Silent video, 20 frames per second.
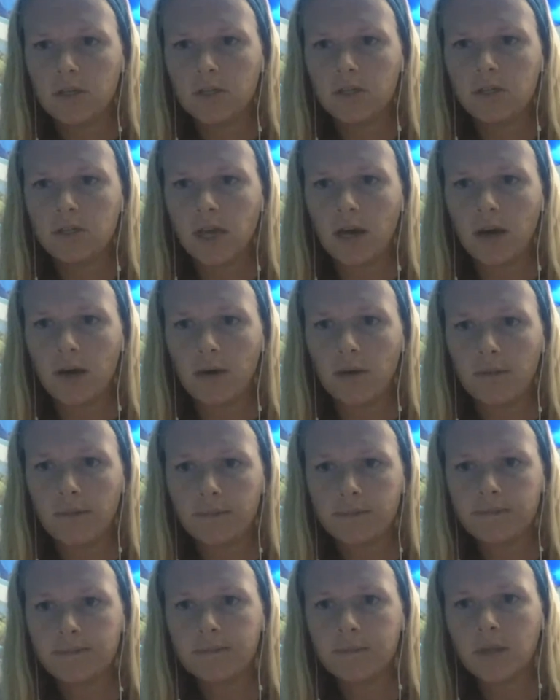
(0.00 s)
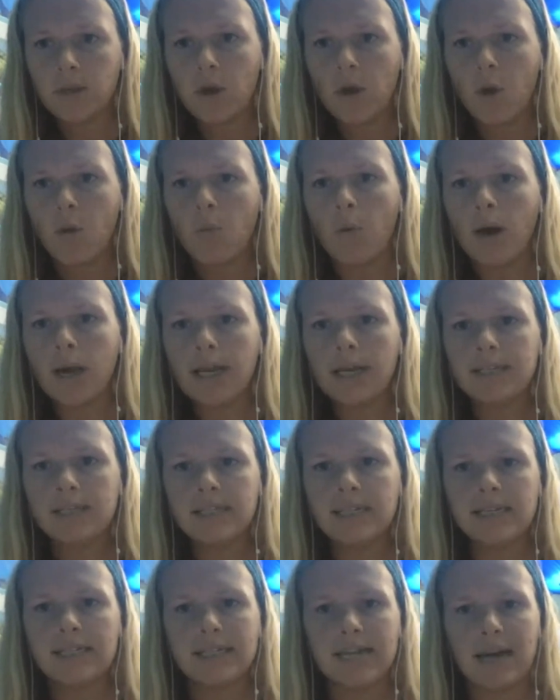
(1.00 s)
So what is
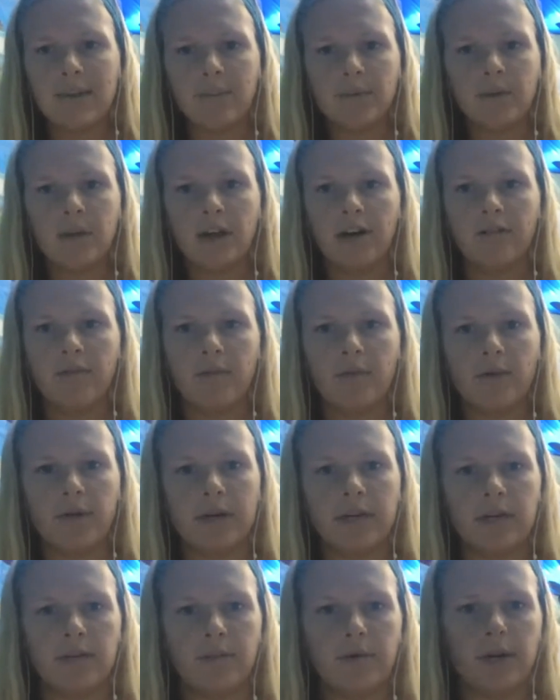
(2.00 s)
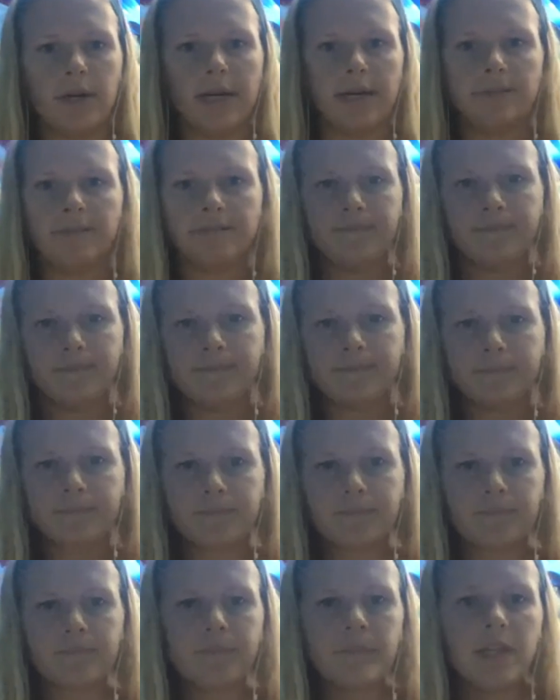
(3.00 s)
an example of marine debris?
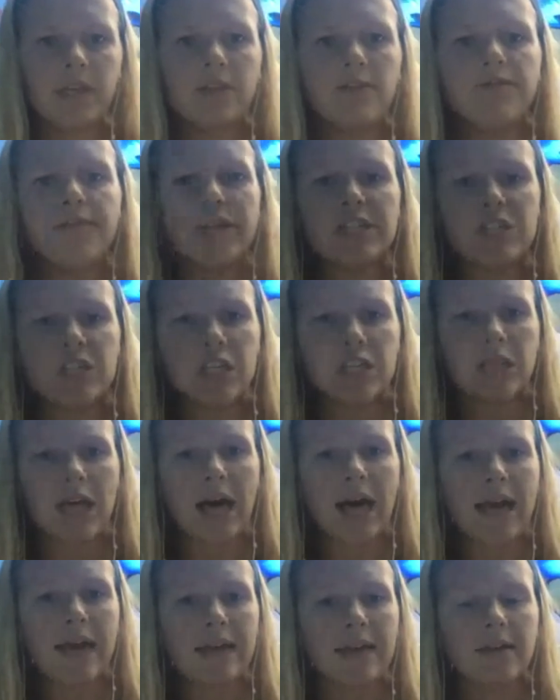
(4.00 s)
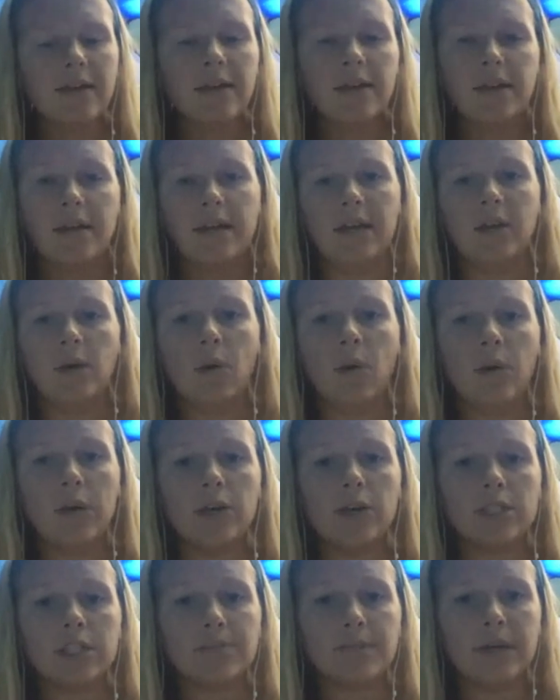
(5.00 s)
Fishing line, an
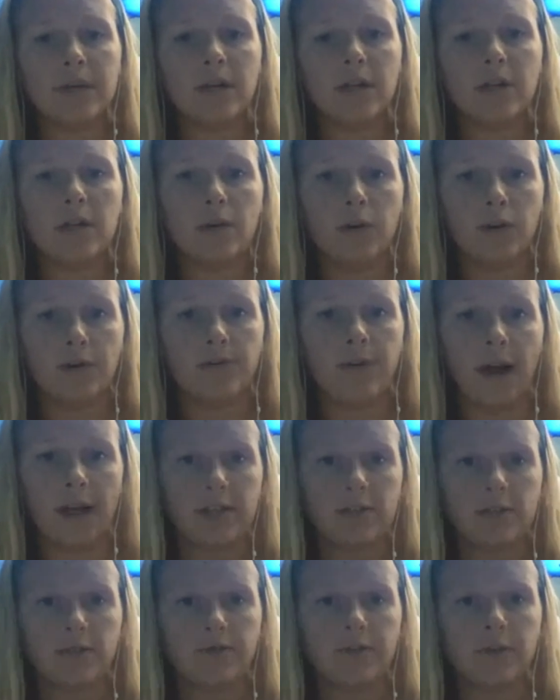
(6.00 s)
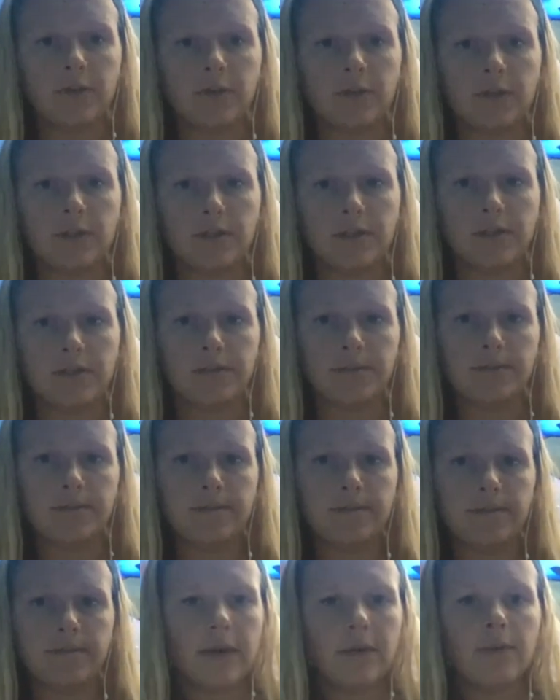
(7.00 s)
oil spill, or fossil fuels?
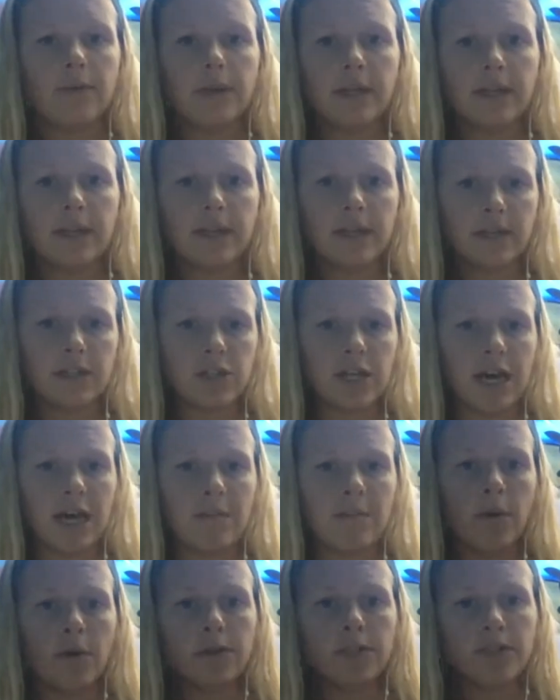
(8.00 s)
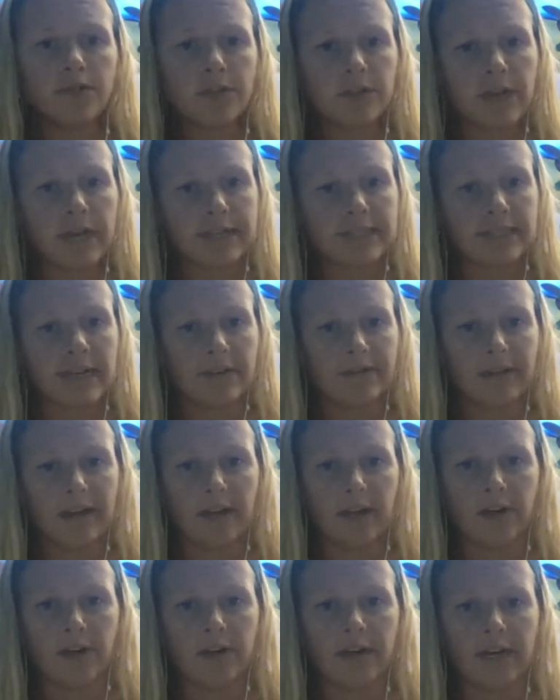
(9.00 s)
Right, really good job. Most of you guys got
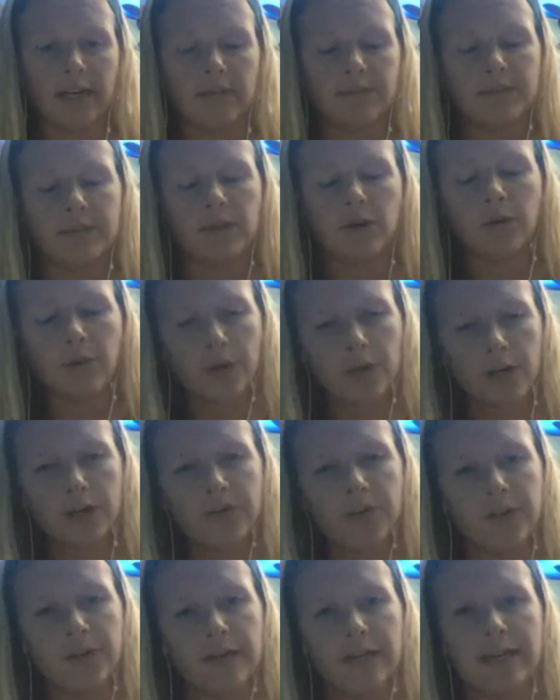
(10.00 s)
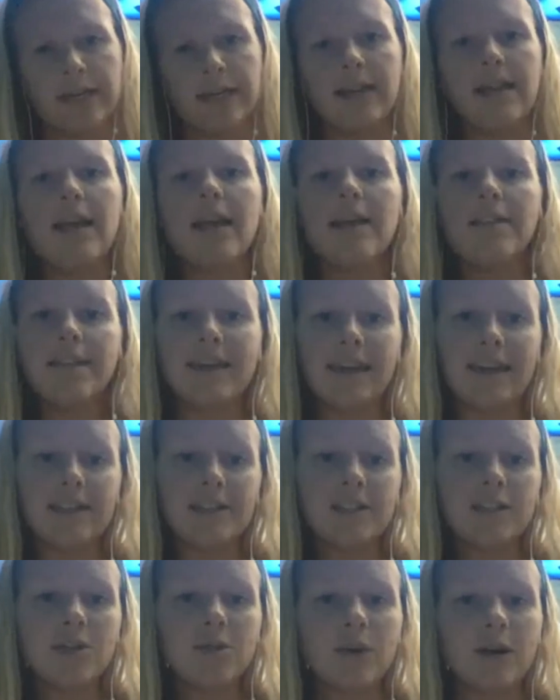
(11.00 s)
that correct, but don't worry if you didn't. The
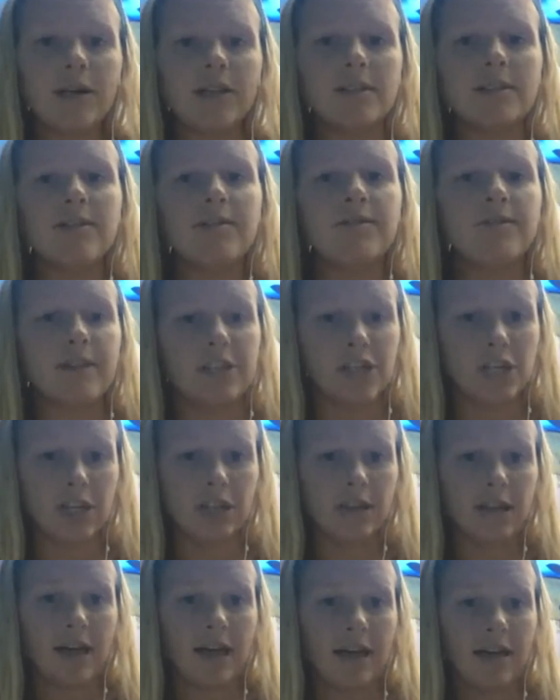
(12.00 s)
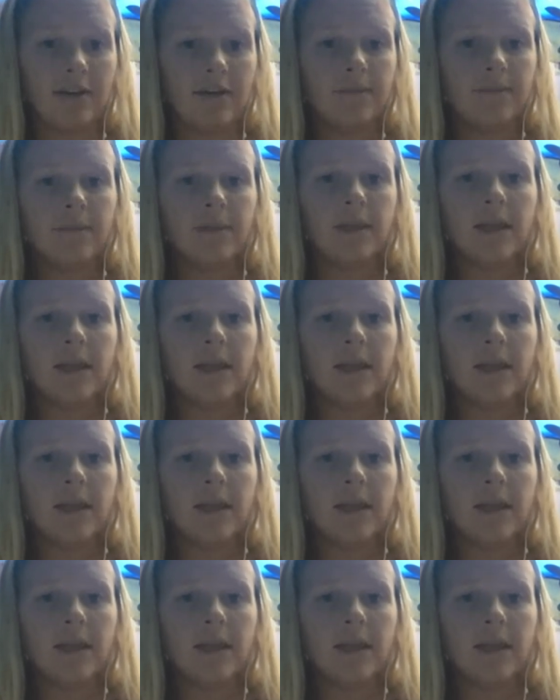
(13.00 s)
answer was fishing line.